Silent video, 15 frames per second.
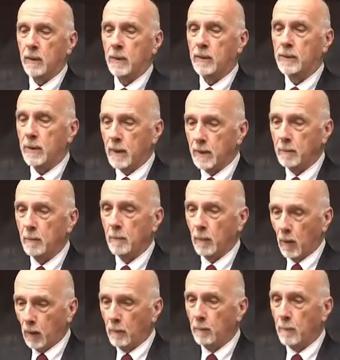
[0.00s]
that they
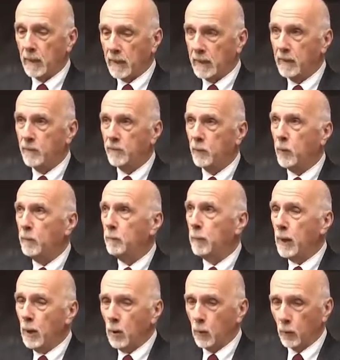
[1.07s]
are made for
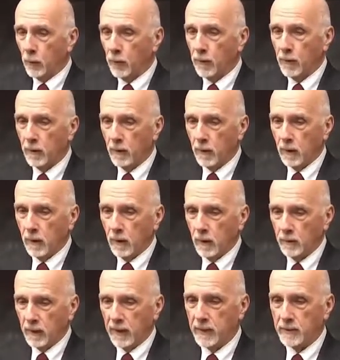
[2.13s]
both.
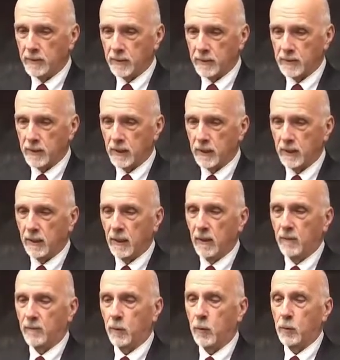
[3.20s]
That is to say,
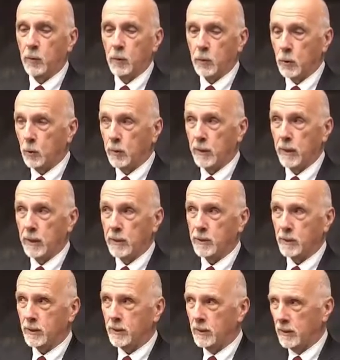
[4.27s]
for
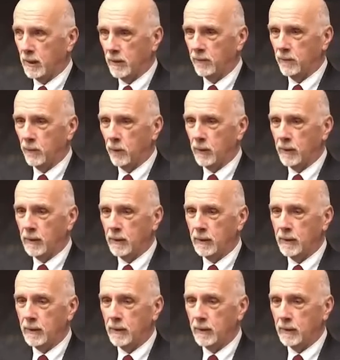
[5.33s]
urination and for
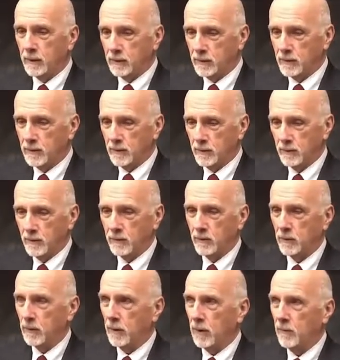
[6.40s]
ease,
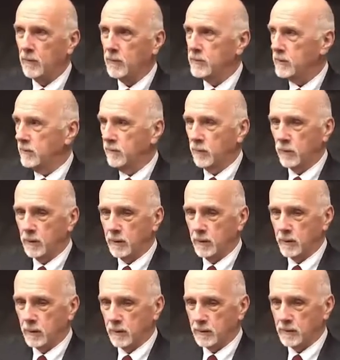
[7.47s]
or office and for
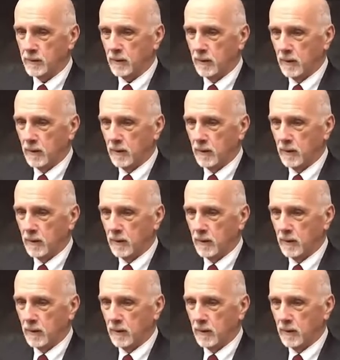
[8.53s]
ease.